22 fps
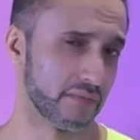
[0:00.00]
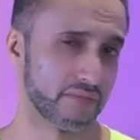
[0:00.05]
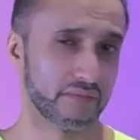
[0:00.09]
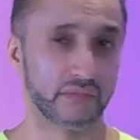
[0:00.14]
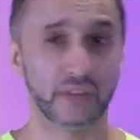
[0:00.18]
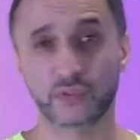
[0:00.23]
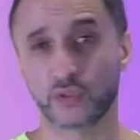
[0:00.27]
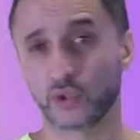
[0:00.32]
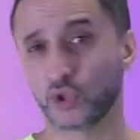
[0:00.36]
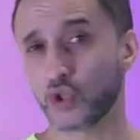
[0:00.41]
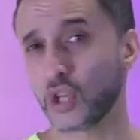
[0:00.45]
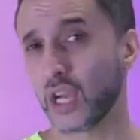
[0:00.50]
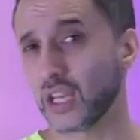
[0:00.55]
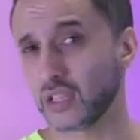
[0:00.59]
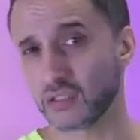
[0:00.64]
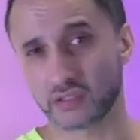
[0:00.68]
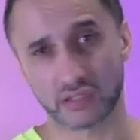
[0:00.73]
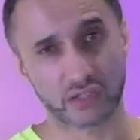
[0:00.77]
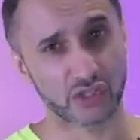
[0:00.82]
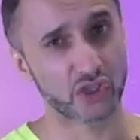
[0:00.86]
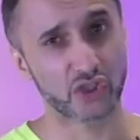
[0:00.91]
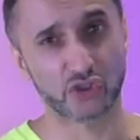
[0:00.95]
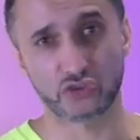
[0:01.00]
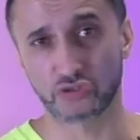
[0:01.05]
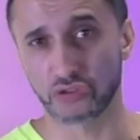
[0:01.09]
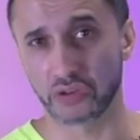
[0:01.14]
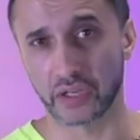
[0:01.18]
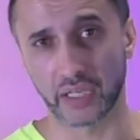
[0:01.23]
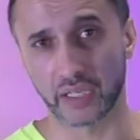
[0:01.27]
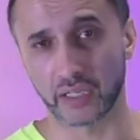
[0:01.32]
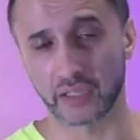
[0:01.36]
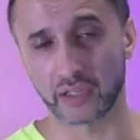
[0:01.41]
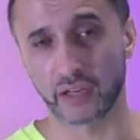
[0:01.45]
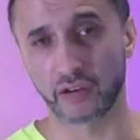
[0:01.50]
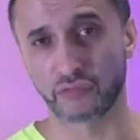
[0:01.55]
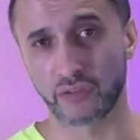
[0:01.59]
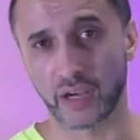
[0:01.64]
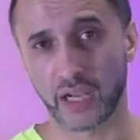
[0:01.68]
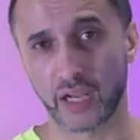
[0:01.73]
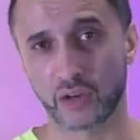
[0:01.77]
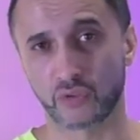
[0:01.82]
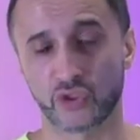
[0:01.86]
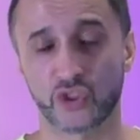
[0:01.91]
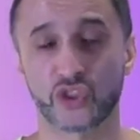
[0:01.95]
if you change the string
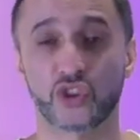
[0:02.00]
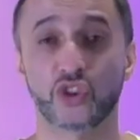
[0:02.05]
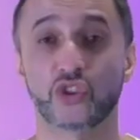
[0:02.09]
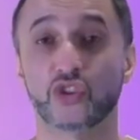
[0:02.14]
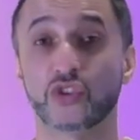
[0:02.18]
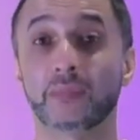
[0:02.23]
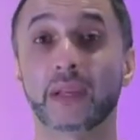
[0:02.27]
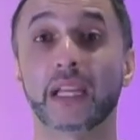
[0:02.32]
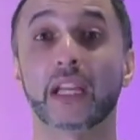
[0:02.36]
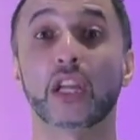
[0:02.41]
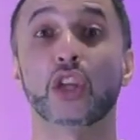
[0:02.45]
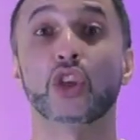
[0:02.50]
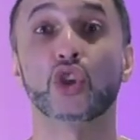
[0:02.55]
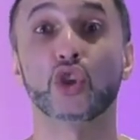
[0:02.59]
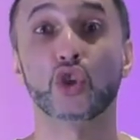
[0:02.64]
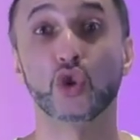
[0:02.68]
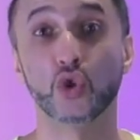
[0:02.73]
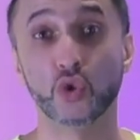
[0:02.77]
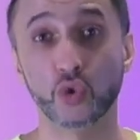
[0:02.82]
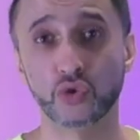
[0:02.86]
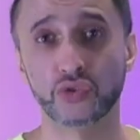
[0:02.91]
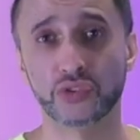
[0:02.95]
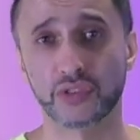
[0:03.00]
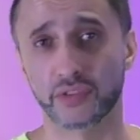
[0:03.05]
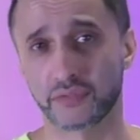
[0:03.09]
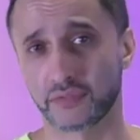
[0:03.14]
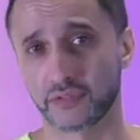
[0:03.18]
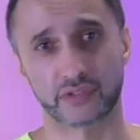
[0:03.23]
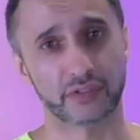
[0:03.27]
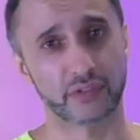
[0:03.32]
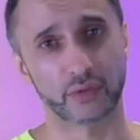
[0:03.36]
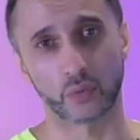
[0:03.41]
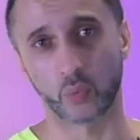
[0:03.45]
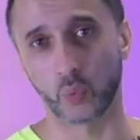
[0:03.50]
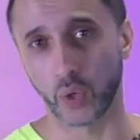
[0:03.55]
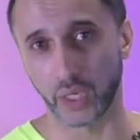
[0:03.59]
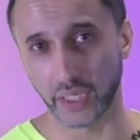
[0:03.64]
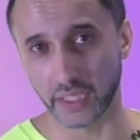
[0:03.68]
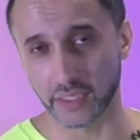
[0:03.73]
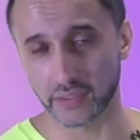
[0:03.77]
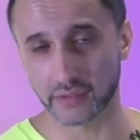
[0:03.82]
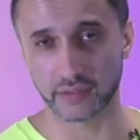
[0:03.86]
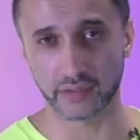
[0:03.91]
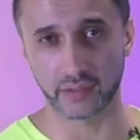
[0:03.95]
around, it's going to make a huge difference to the
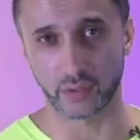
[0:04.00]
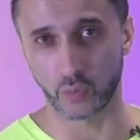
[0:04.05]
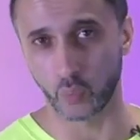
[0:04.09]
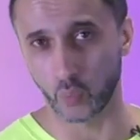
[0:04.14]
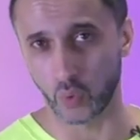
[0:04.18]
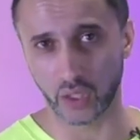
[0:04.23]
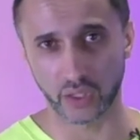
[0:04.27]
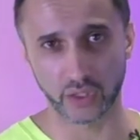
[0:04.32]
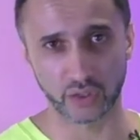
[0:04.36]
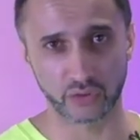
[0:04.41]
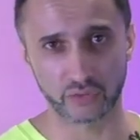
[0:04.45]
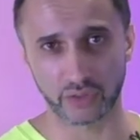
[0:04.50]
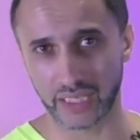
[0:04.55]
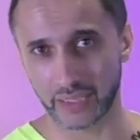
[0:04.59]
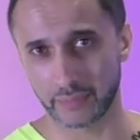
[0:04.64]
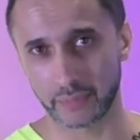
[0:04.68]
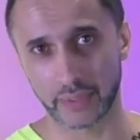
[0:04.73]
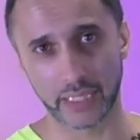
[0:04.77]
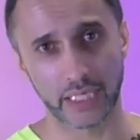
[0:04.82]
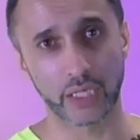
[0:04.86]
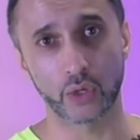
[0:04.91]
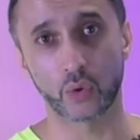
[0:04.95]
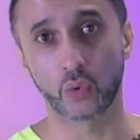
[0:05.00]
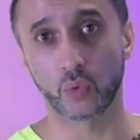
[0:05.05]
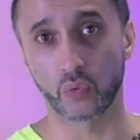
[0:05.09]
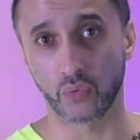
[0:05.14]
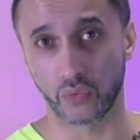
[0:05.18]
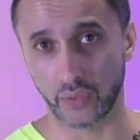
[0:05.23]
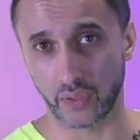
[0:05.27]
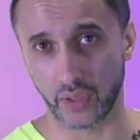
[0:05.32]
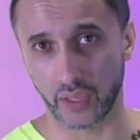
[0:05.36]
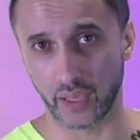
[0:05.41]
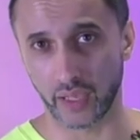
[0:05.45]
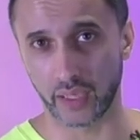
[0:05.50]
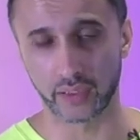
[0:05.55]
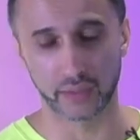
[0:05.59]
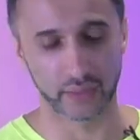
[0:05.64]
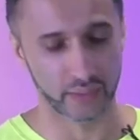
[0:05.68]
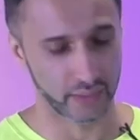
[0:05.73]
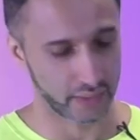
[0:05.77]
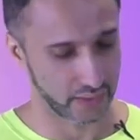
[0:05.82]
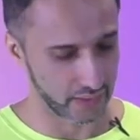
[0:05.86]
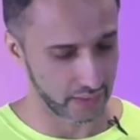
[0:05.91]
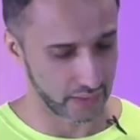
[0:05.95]
weight, you know, 1 gram here or there.
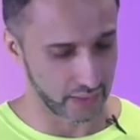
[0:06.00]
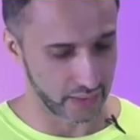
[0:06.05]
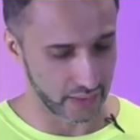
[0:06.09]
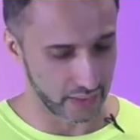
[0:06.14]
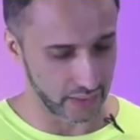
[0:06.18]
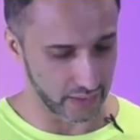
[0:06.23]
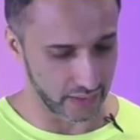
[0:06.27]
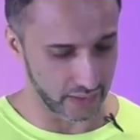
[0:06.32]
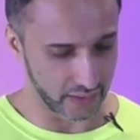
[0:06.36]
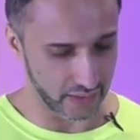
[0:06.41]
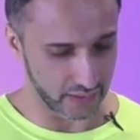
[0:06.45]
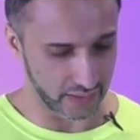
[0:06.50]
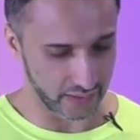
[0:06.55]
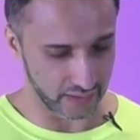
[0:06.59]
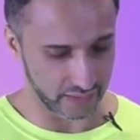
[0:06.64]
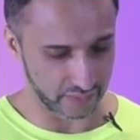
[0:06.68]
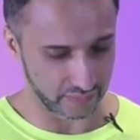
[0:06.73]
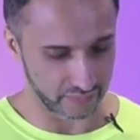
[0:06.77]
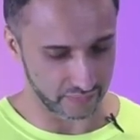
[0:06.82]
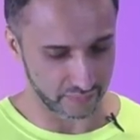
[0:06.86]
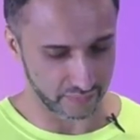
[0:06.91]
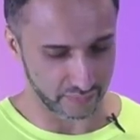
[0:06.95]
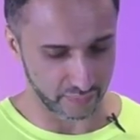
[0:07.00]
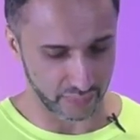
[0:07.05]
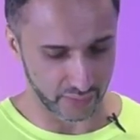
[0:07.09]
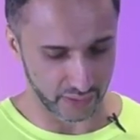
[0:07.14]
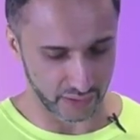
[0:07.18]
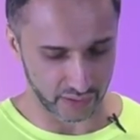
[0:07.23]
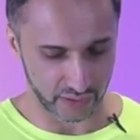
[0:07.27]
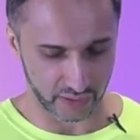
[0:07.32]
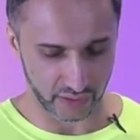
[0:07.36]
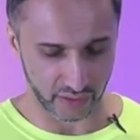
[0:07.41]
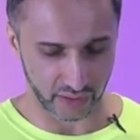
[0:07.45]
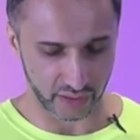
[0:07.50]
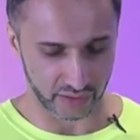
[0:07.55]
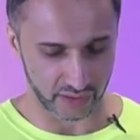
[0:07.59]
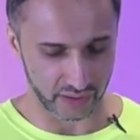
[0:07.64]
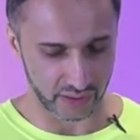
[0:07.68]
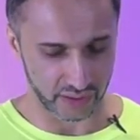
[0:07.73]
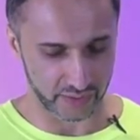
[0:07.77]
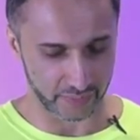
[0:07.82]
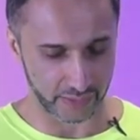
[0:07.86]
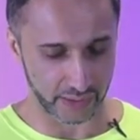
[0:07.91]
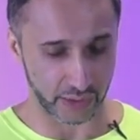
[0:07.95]
But
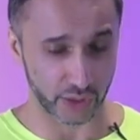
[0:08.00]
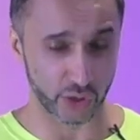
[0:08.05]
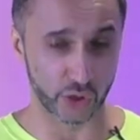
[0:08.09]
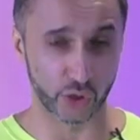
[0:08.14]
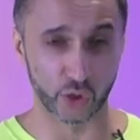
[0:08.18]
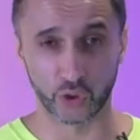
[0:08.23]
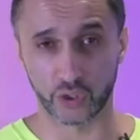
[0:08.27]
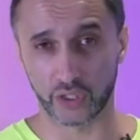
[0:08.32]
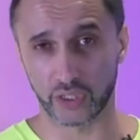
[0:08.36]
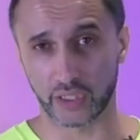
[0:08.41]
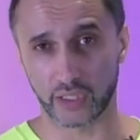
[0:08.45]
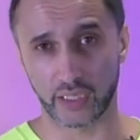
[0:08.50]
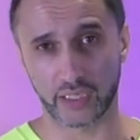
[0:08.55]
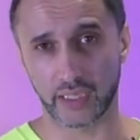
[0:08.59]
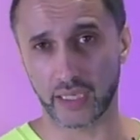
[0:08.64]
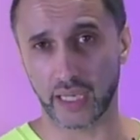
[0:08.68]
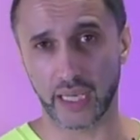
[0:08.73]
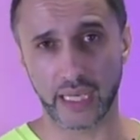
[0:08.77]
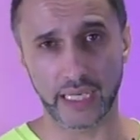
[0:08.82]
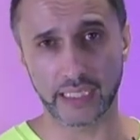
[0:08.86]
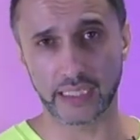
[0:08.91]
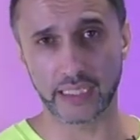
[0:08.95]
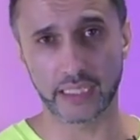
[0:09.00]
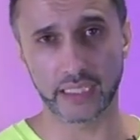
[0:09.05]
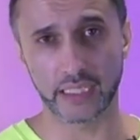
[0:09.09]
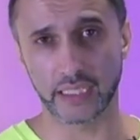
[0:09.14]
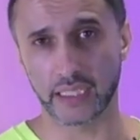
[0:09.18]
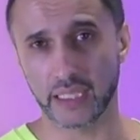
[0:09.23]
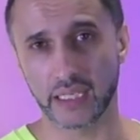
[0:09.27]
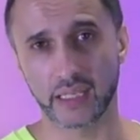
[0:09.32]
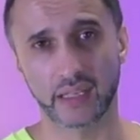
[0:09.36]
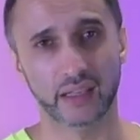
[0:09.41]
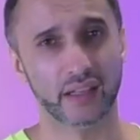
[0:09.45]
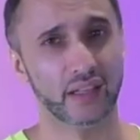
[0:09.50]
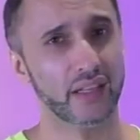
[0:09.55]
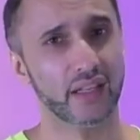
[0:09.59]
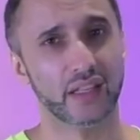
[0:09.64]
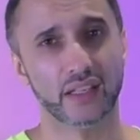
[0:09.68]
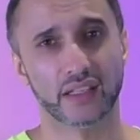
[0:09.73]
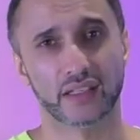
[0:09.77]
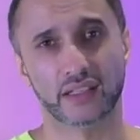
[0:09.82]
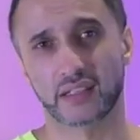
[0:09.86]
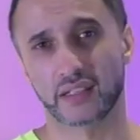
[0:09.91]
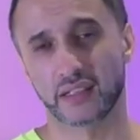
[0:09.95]
largely speaking, you're looking at an
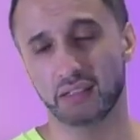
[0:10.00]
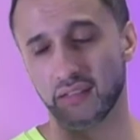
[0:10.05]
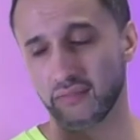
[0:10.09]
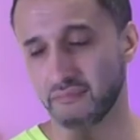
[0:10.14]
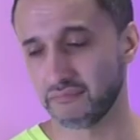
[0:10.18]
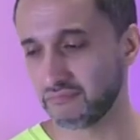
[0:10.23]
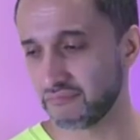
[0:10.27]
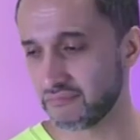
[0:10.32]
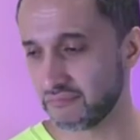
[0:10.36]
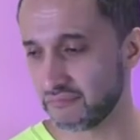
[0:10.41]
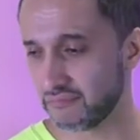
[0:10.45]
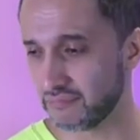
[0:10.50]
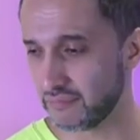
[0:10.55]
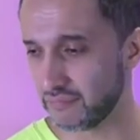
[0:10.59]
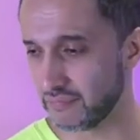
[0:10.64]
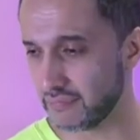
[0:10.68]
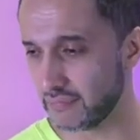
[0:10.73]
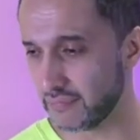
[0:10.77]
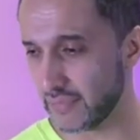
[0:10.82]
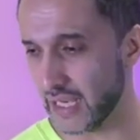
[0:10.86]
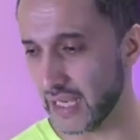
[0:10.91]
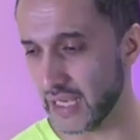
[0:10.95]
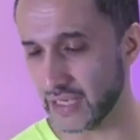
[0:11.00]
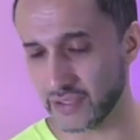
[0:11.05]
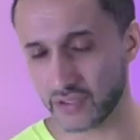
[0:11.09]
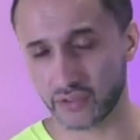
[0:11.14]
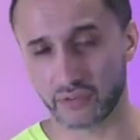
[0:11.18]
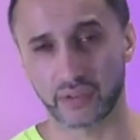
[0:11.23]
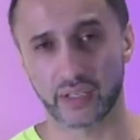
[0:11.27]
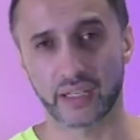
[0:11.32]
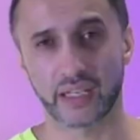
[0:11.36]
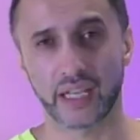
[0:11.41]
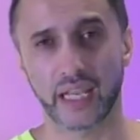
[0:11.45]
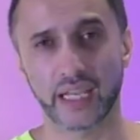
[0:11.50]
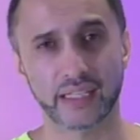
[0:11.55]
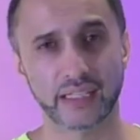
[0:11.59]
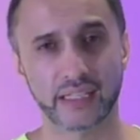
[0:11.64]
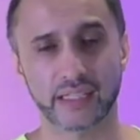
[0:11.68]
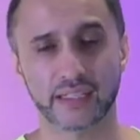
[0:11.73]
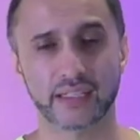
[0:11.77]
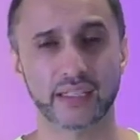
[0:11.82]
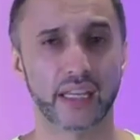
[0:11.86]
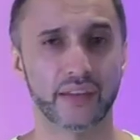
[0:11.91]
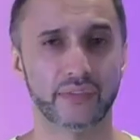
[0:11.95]
87 to
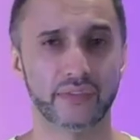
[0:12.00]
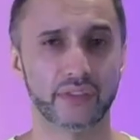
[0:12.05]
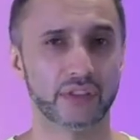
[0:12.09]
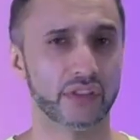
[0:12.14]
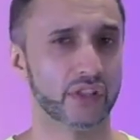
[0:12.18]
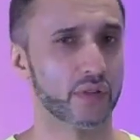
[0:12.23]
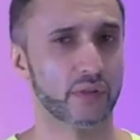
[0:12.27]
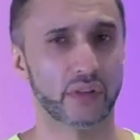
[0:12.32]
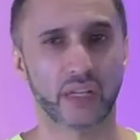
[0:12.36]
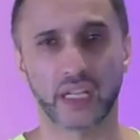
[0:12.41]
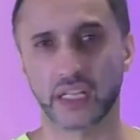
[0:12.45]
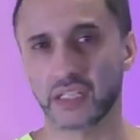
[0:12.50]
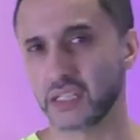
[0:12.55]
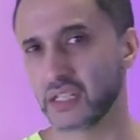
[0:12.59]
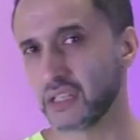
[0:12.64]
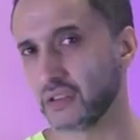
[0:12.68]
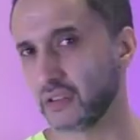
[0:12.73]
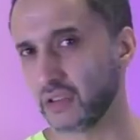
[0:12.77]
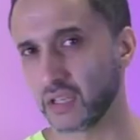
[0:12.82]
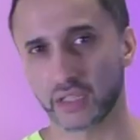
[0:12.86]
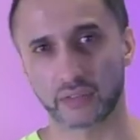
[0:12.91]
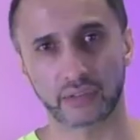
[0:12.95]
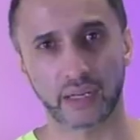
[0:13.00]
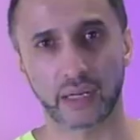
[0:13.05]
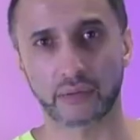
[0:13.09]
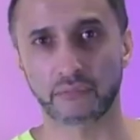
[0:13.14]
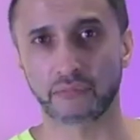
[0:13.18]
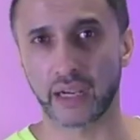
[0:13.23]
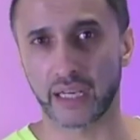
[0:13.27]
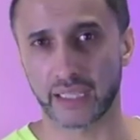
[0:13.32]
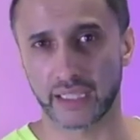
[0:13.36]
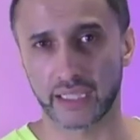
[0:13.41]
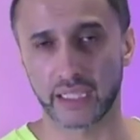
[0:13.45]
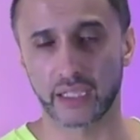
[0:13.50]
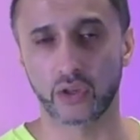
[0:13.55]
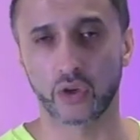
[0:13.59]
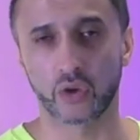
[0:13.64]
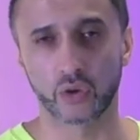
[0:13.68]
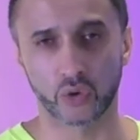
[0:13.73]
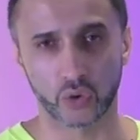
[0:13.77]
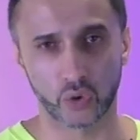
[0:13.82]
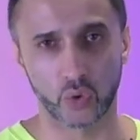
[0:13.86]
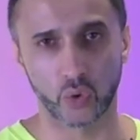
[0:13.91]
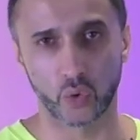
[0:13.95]
an 89 gram racket
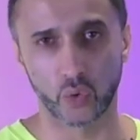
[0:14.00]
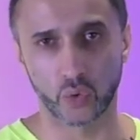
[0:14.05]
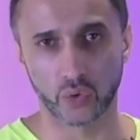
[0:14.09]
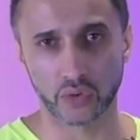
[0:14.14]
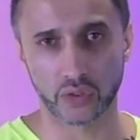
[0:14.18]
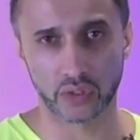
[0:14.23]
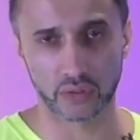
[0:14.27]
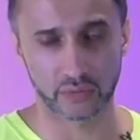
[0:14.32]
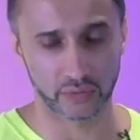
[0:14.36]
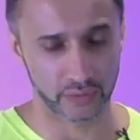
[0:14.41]
on court.